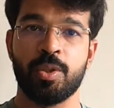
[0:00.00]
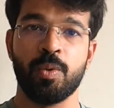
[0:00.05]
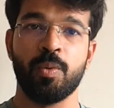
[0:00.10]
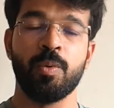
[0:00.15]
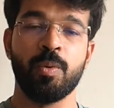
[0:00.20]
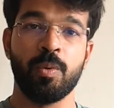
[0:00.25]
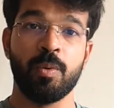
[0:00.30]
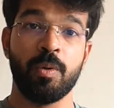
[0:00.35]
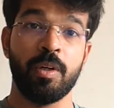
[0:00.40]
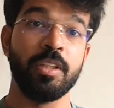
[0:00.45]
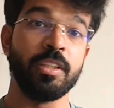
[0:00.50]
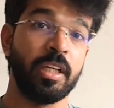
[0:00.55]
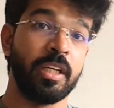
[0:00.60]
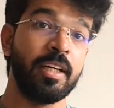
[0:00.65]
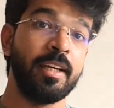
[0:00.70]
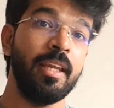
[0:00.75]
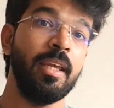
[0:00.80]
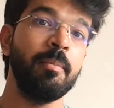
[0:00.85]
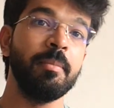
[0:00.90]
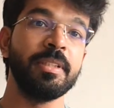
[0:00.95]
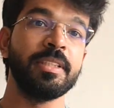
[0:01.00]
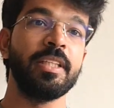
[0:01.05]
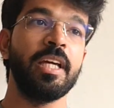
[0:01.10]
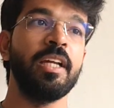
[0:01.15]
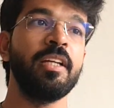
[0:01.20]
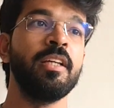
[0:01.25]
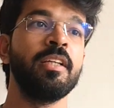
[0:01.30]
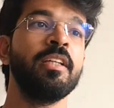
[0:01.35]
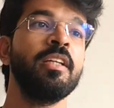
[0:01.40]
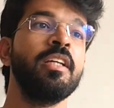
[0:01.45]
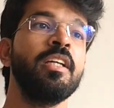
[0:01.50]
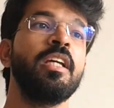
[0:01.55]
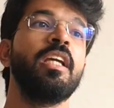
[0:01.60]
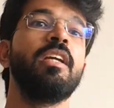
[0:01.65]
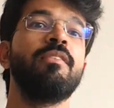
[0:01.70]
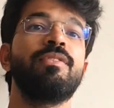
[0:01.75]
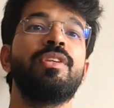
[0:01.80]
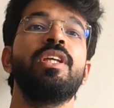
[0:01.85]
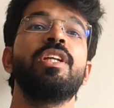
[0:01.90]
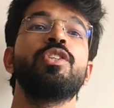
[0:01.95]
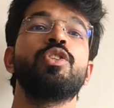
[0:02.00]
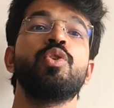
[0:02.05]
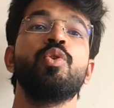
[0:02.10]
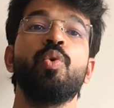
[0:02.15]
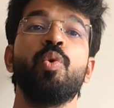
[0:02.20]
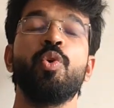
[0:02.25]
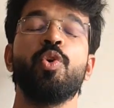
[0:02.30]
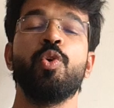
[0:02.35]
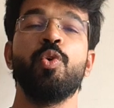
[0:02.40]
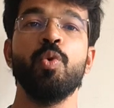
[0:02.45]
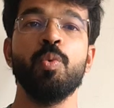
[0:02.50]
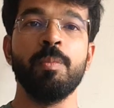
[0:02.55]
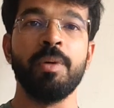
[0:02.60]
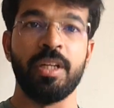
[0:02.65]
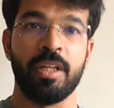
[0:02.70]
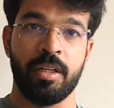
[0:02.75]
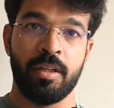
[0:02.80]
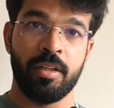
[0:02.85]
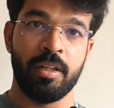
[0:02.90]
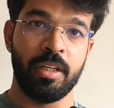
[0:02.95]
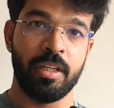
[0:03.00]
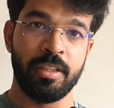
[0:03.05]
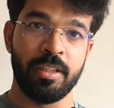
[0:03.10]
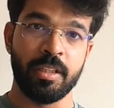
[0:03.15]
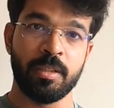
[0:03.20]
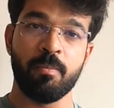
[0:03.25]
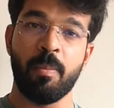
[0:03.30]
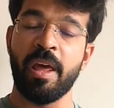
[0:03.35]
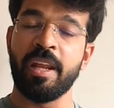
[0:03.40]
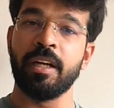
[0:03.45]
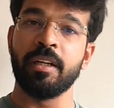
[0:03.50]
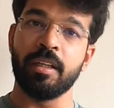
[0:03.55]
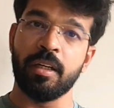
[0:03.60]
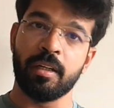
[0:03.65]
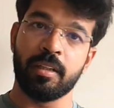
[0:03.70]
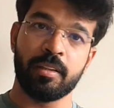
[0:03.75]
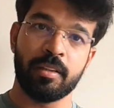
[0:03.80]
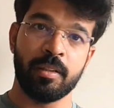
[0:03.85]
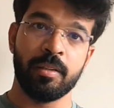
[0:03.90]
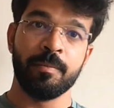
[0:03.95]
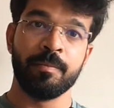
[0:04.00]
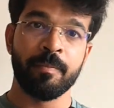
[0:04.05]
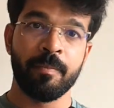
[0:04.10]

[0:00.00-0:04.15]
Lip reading: So the claim is that if there is no human in this planet Earth,